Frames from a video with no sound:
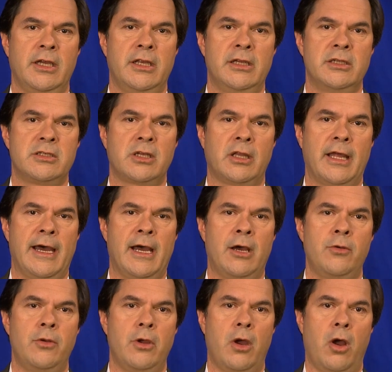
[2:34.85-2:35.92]
it is
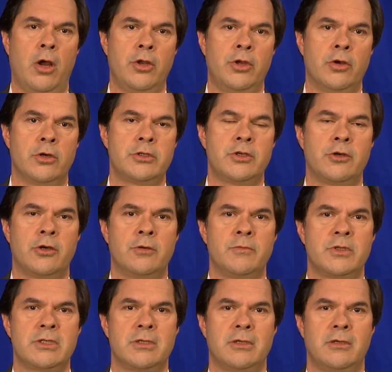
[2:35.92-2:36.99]
cloud on your
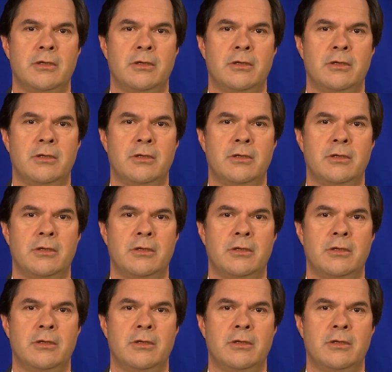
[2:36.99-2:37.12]
terms.